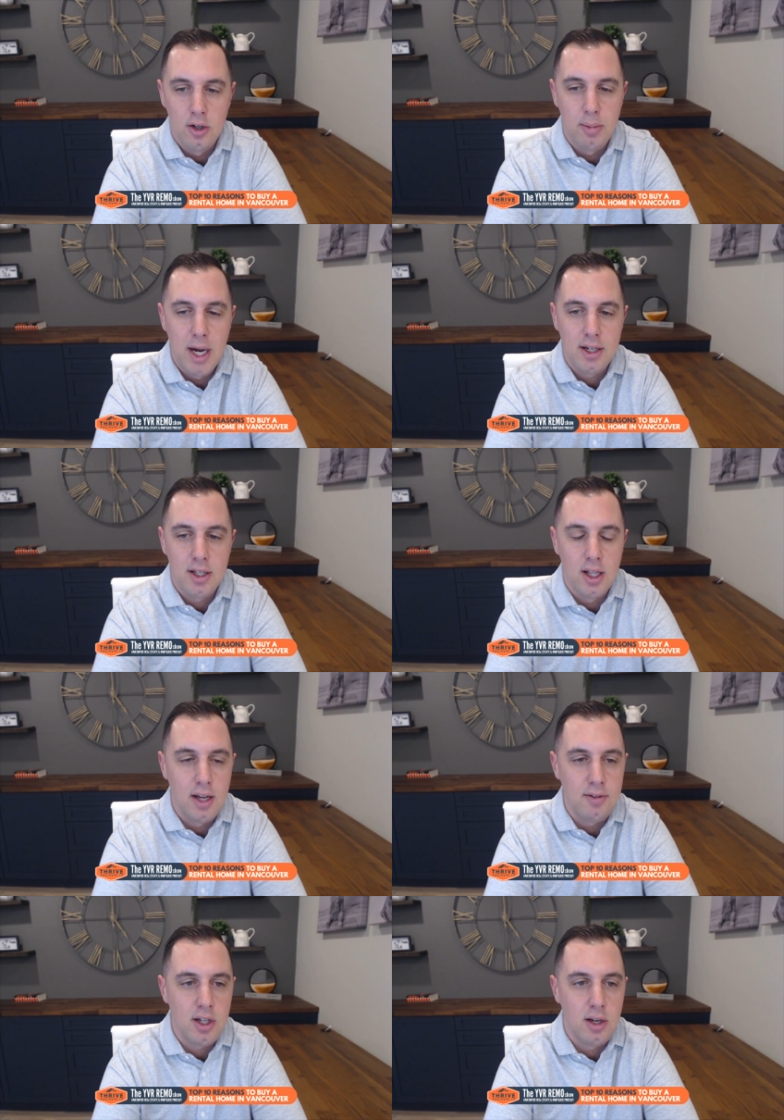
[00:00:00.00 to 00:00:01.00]
back to the
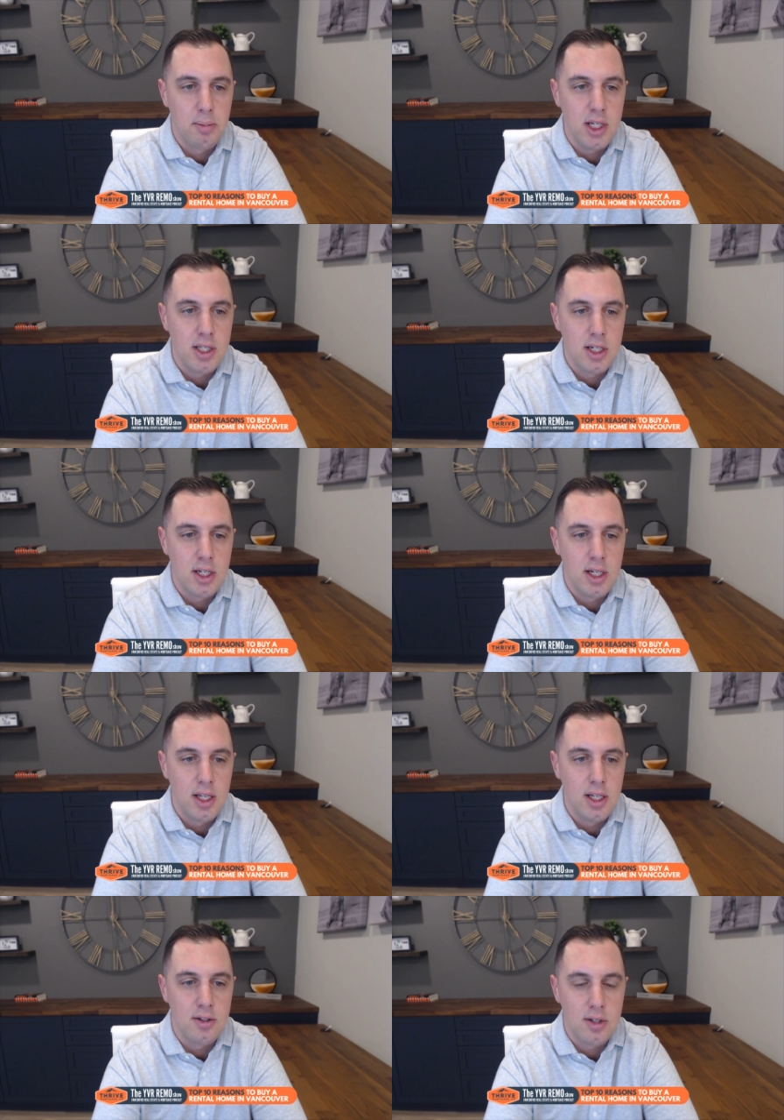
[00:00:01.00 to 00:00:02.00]
lifestyle piece, it
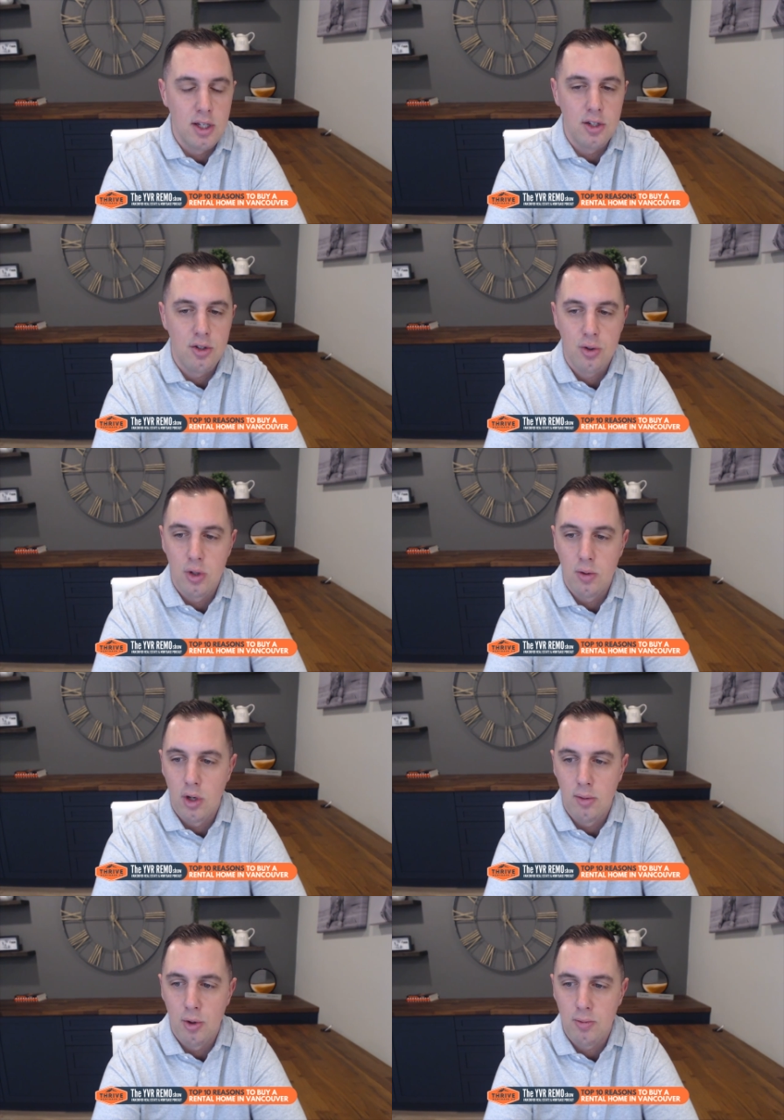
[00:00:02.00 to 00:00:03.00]
is truly one
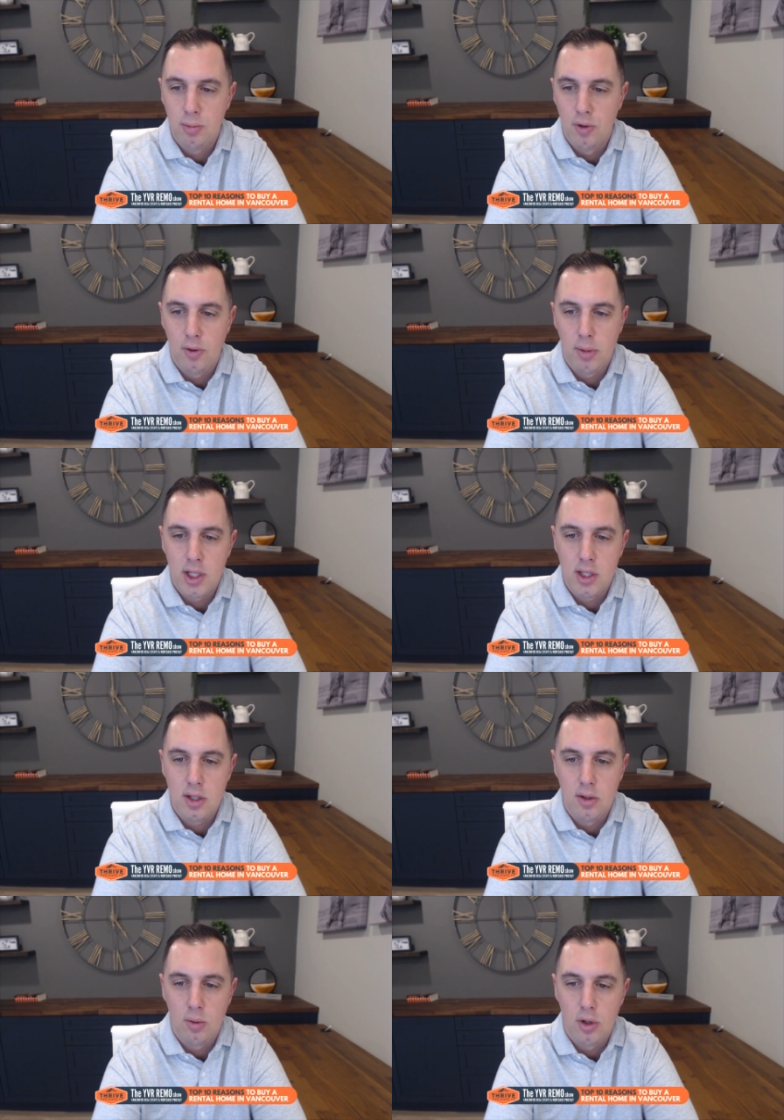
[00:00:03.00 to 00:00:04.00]
of the most beautiful places
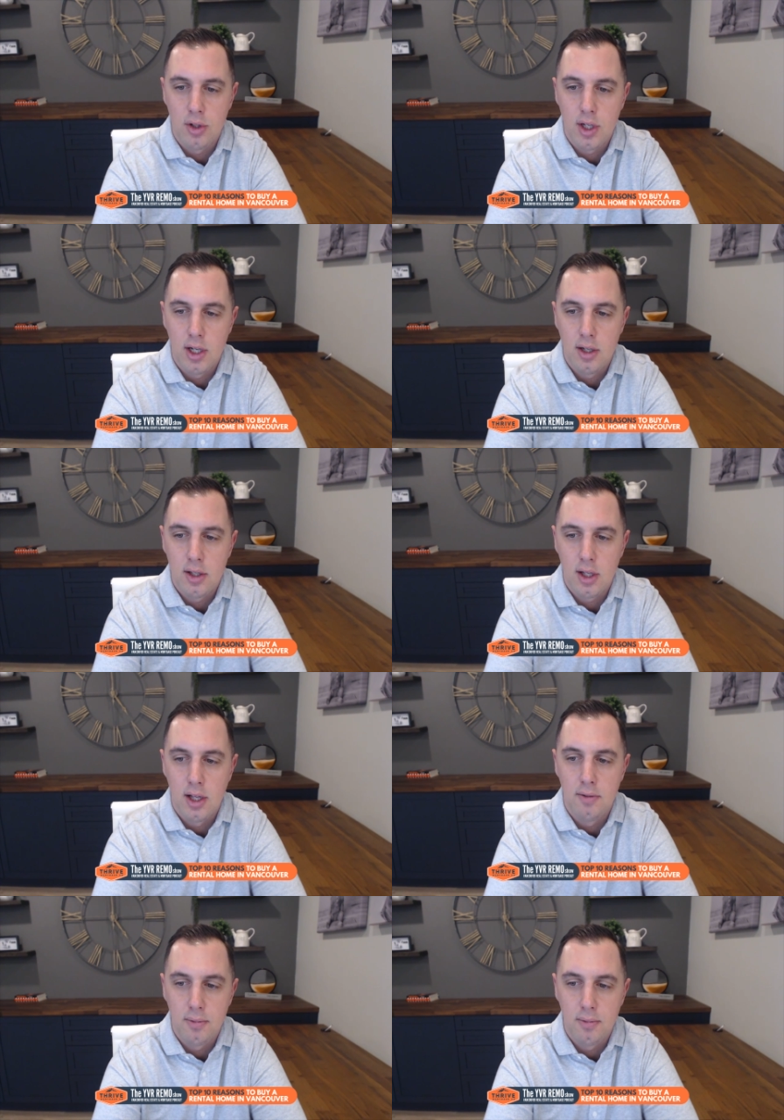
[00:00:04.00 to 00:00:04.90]
in the world to live.